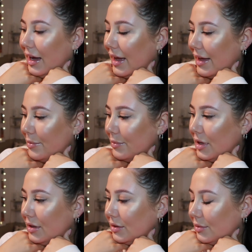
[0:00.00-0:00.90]

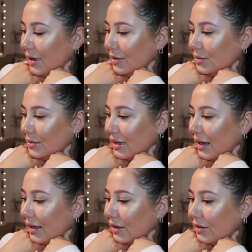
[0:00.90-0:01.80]
What else was
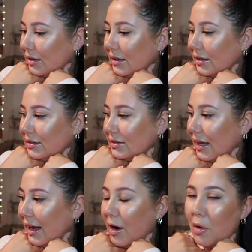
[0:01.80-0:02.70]
I gonna
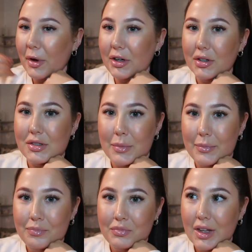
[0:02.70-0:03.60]
say? Oh my god,
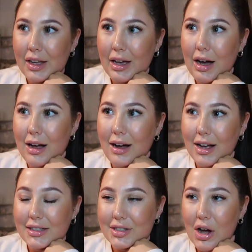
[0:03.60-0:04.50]

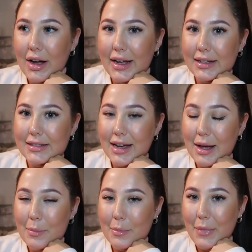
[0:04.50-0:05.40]
I started
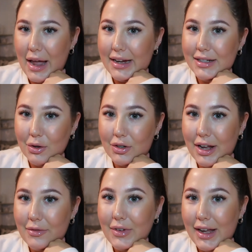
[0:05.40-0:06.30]
Made on
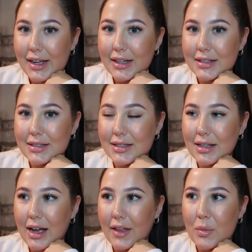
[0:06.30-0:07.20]
Netflix
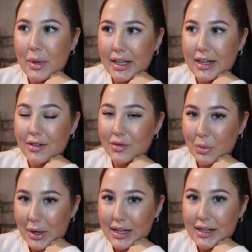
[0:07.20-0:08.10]
at the beginning of the
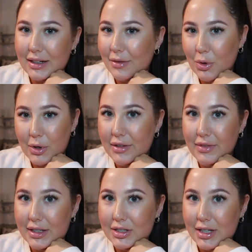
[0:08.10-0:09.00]
week and I've already
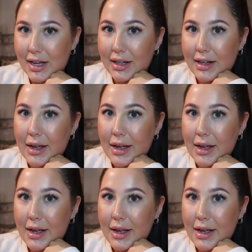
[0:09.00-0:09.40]
finished it.